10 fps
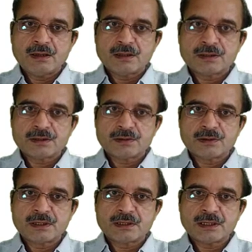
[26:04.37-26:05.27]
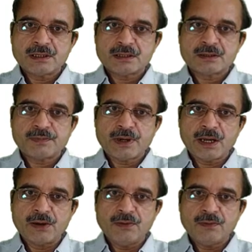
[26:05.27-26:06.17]
So this is
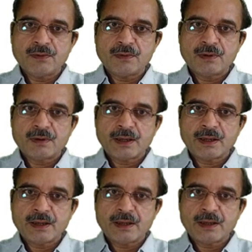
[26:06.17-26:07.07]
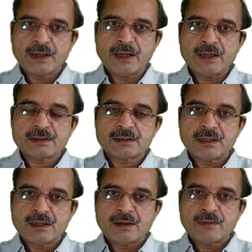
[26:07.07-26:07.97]
5 ax
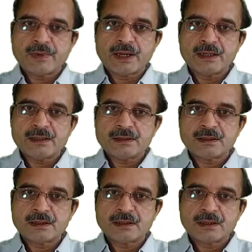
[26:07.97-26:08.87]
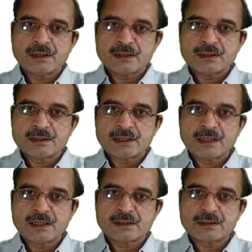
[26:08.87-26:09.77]
minus
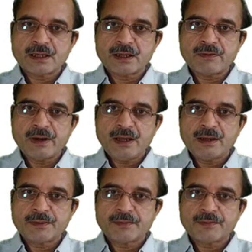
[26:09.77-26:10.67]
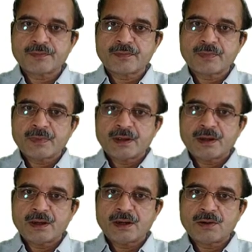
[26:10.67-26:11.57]
6 ay
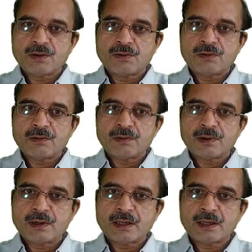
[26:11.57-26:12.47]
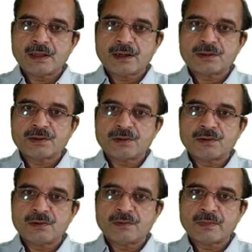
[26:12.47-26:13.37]
into 10 raised
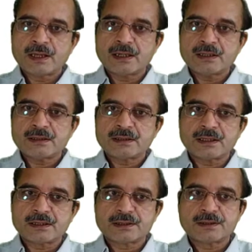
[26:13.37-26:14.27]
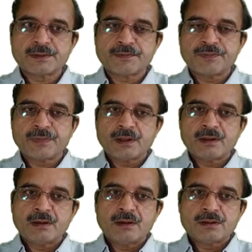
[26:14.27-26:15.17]
to minus 6.
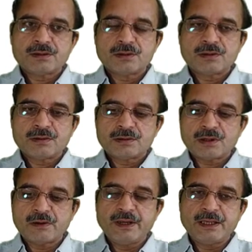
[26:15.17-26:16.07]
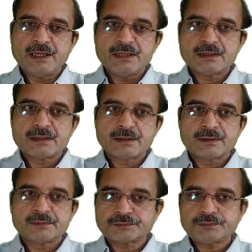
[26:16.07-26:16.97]
So solving this,
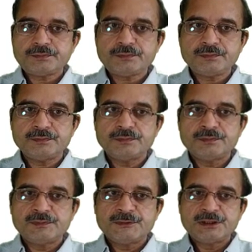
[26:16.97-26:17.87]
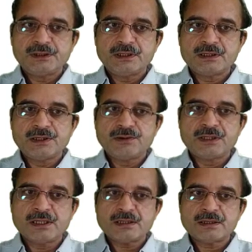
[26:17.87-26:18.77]
this gives
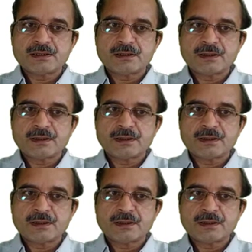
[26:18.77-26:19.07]
us